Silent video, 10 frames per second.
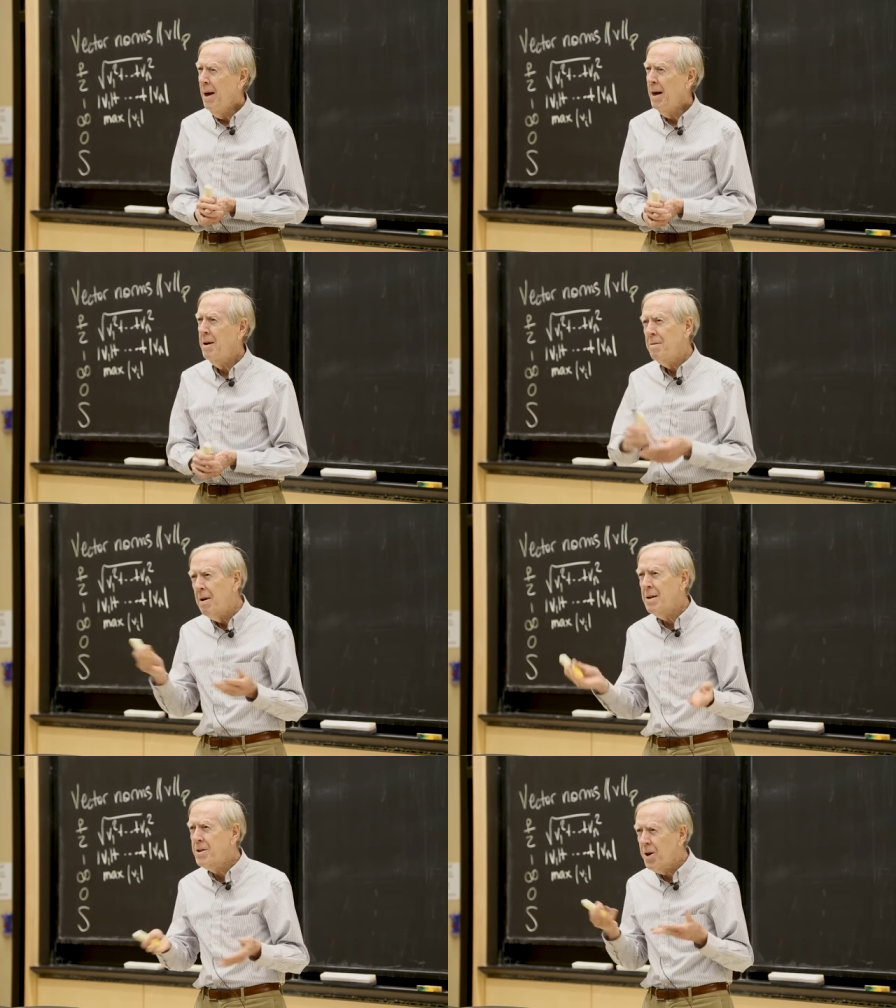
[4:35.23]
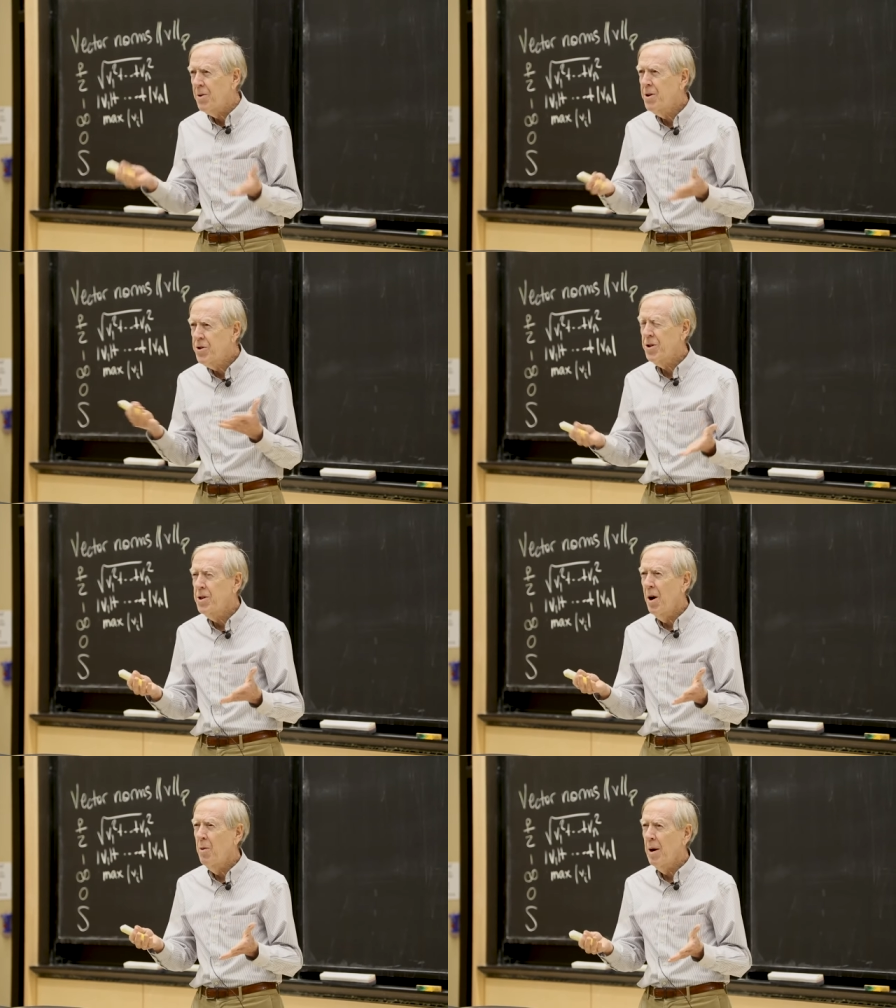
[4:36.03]
And, and so you
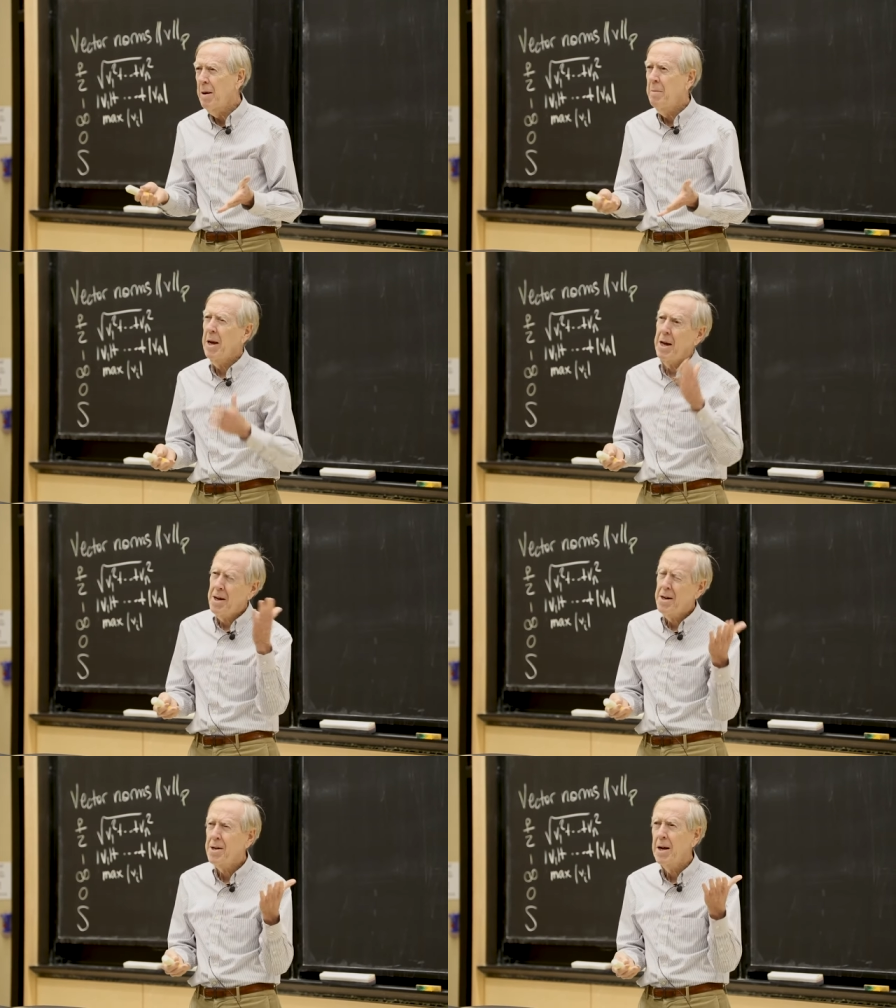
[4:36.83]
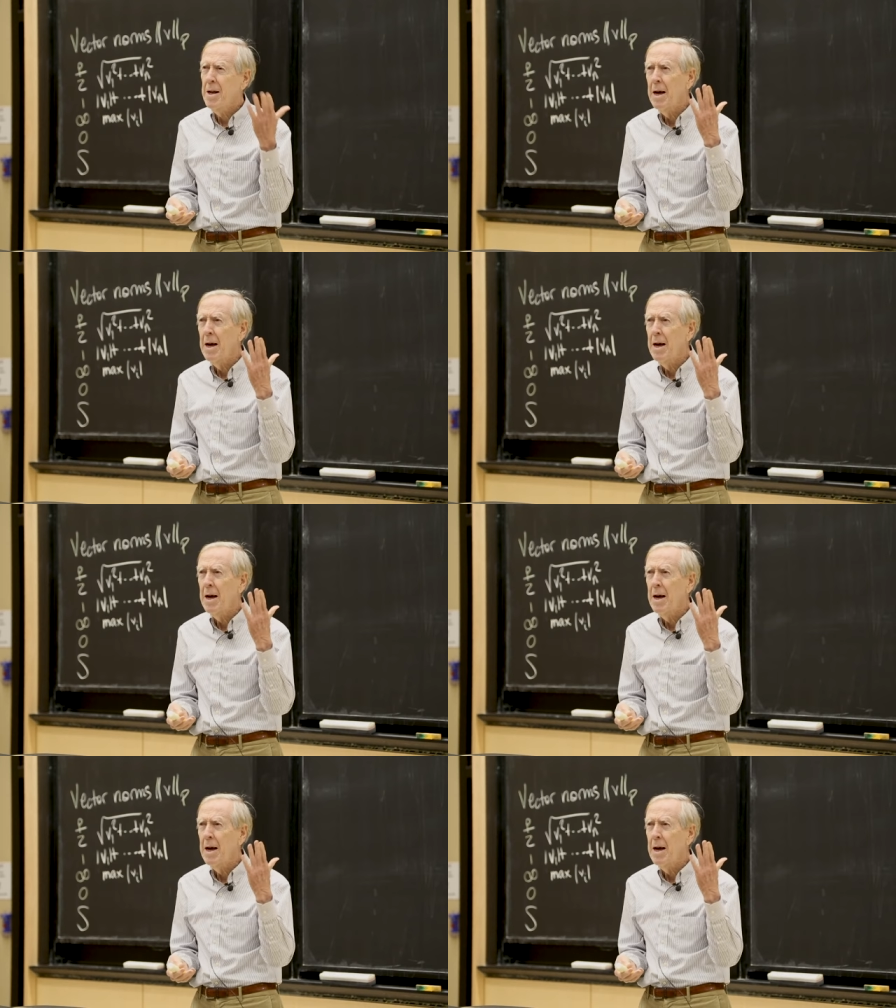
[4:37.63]
should know what it means,